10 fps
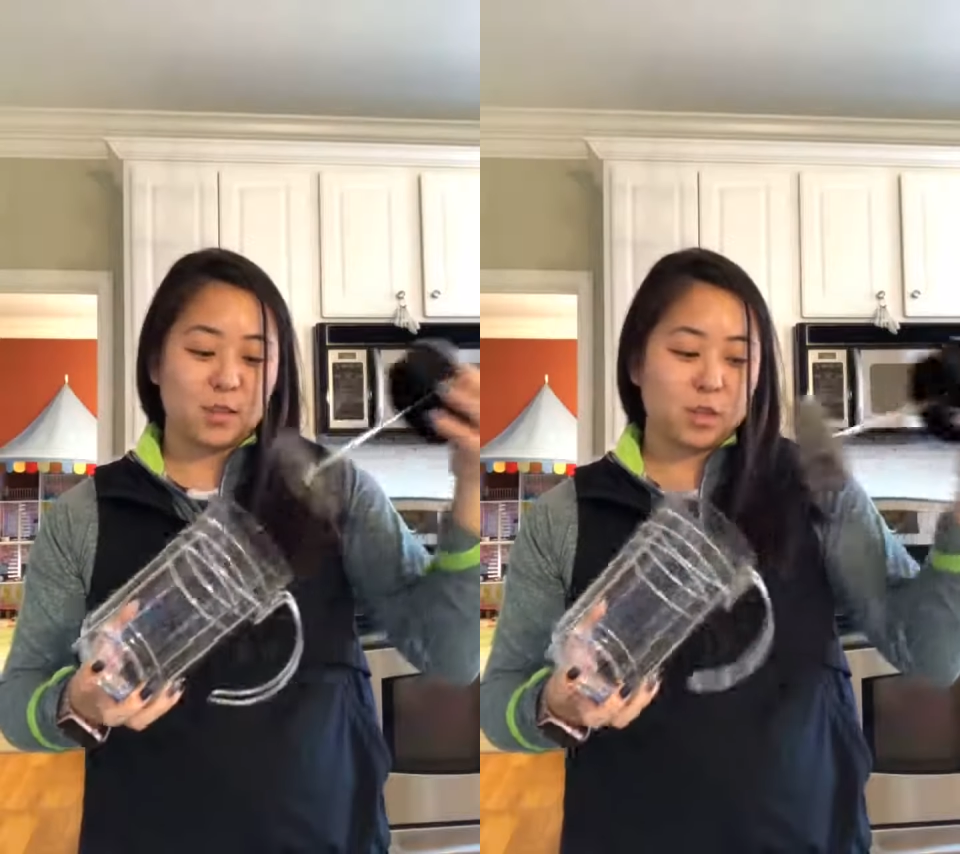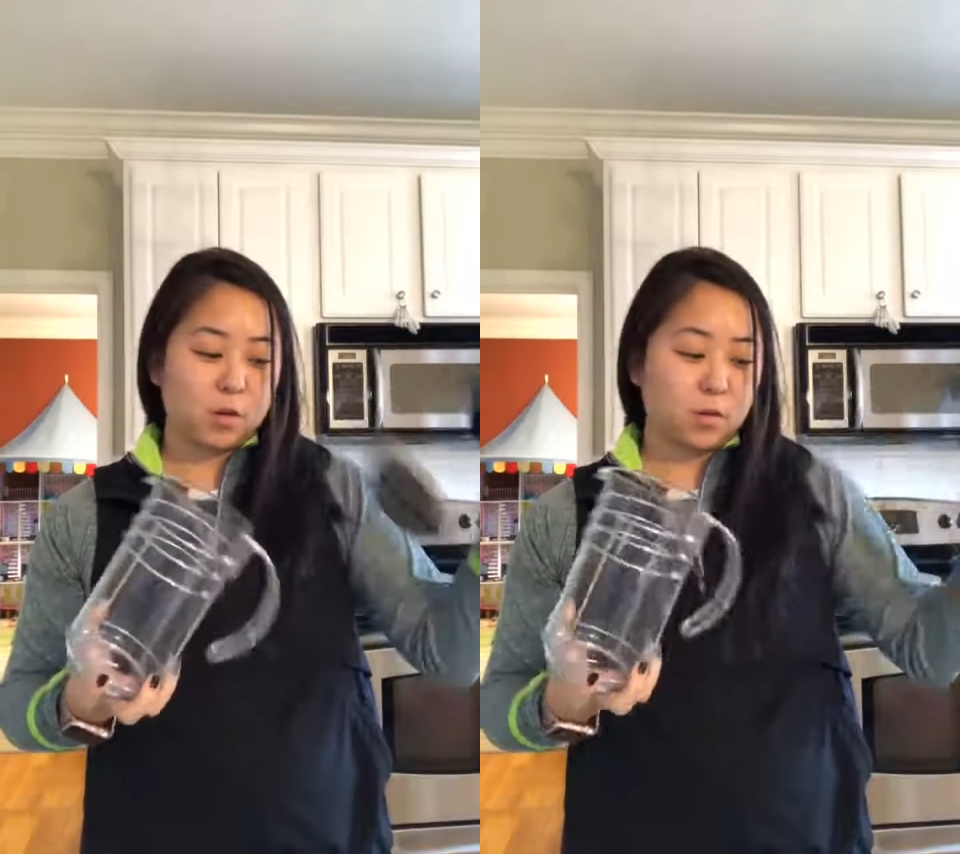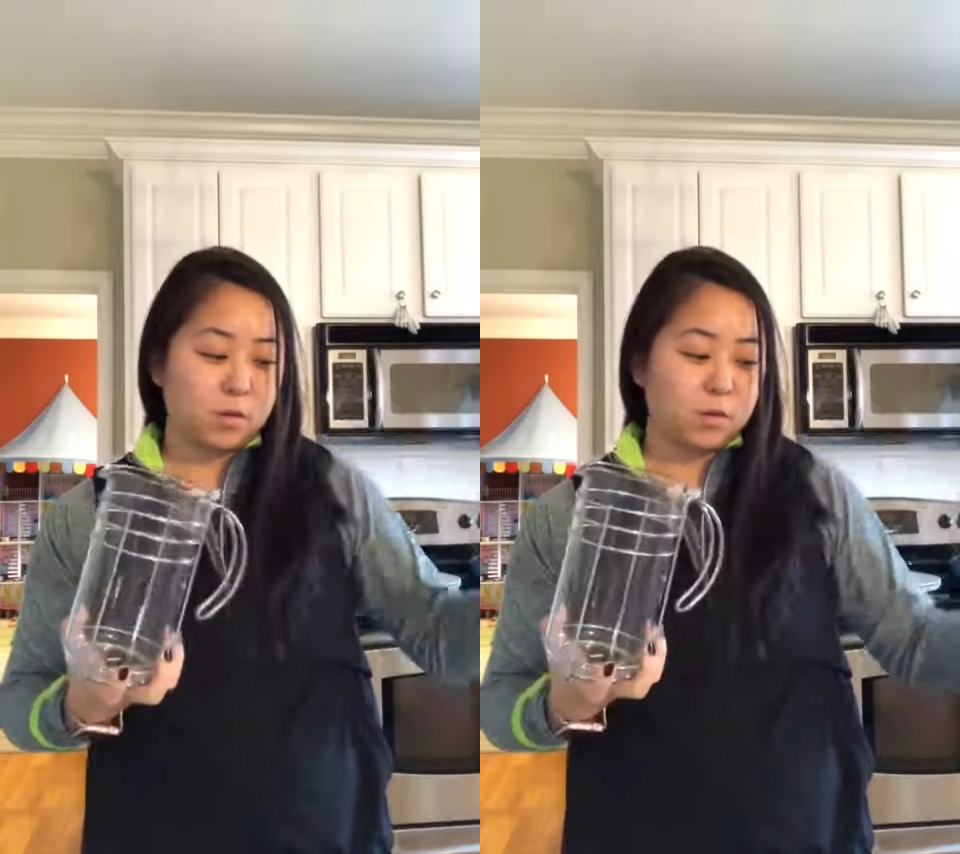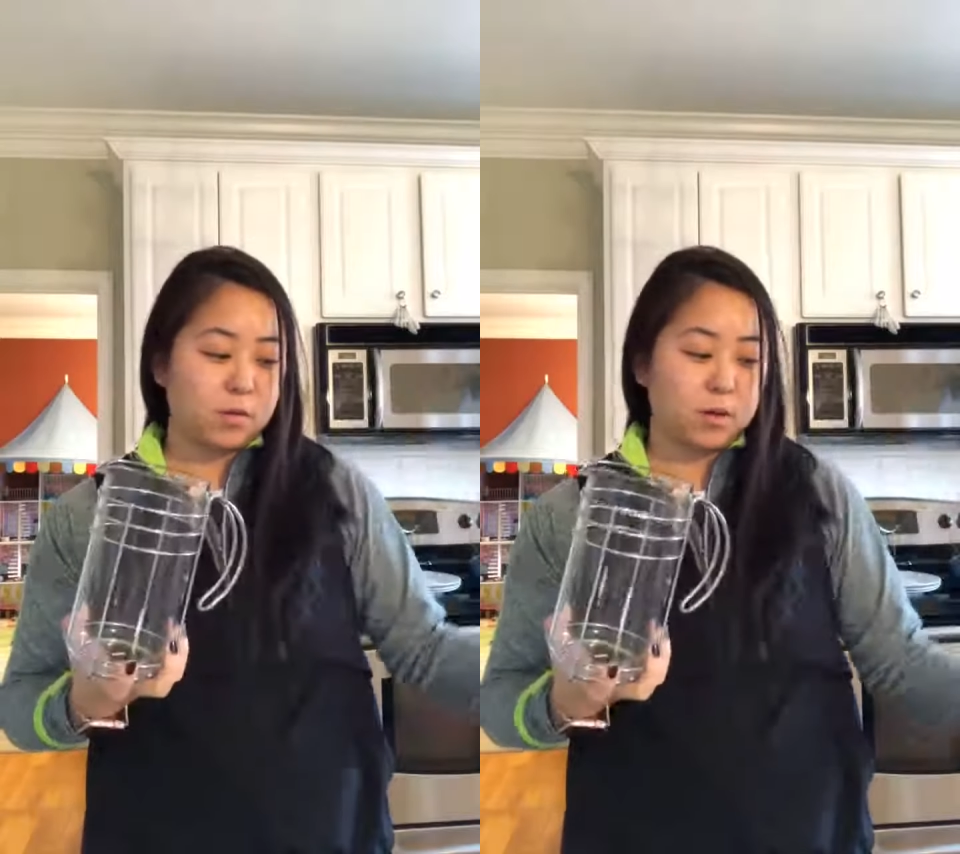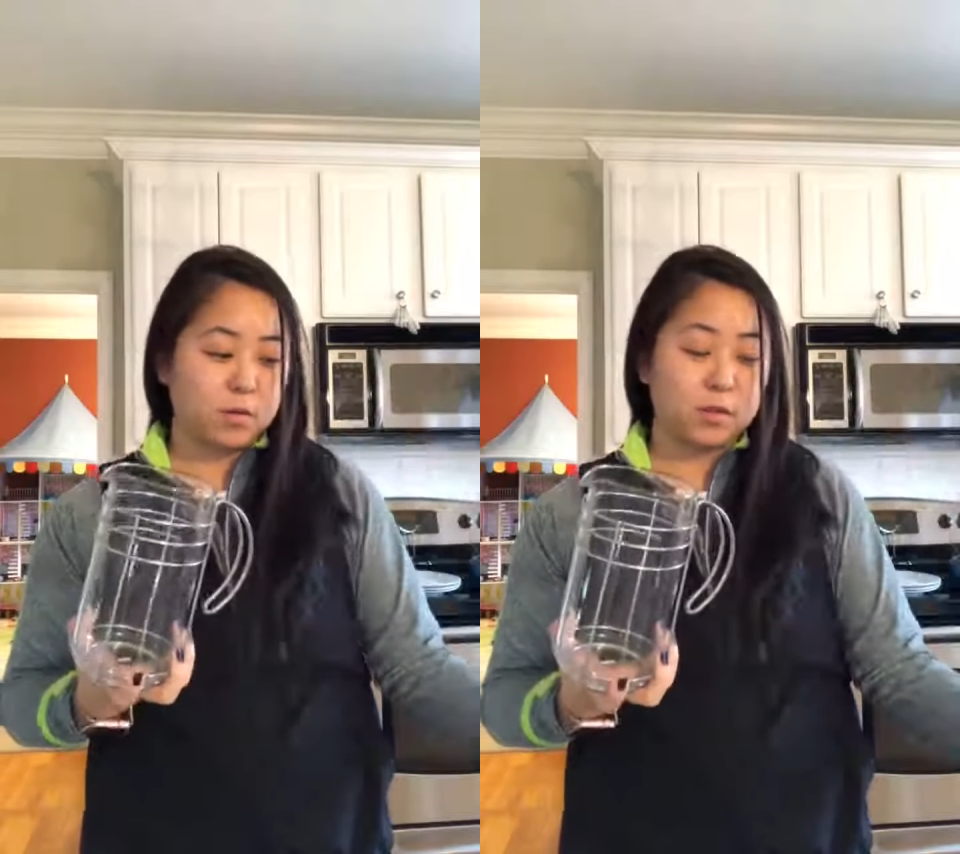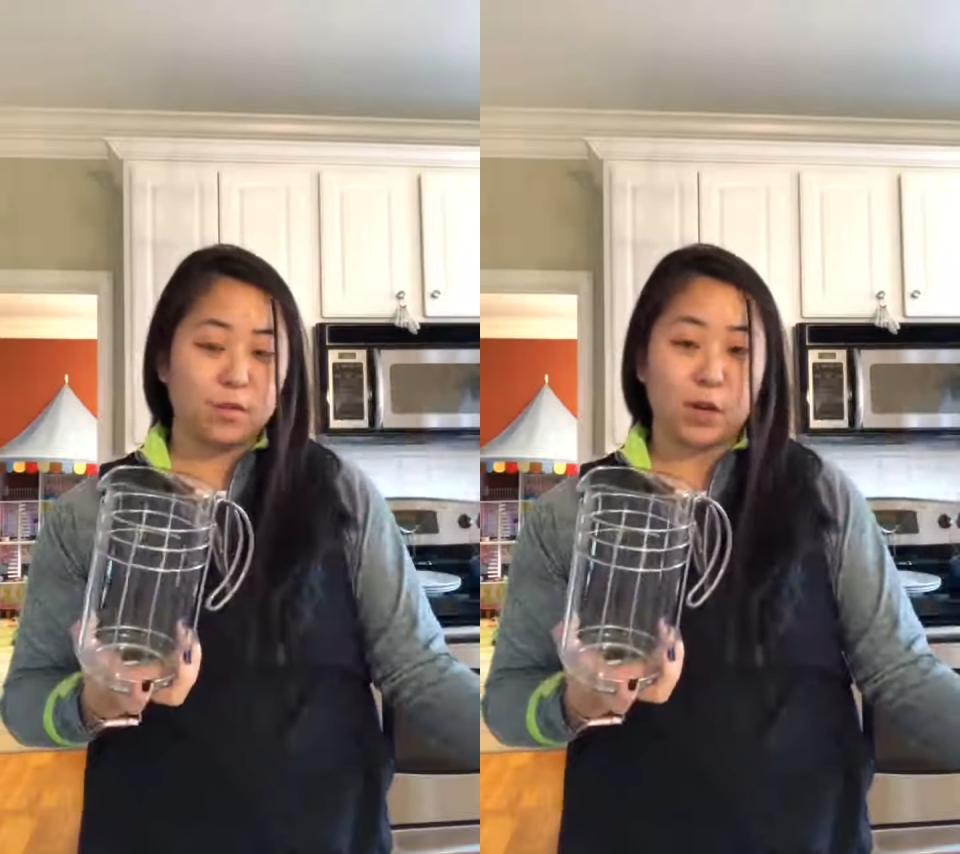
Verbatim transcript: so it was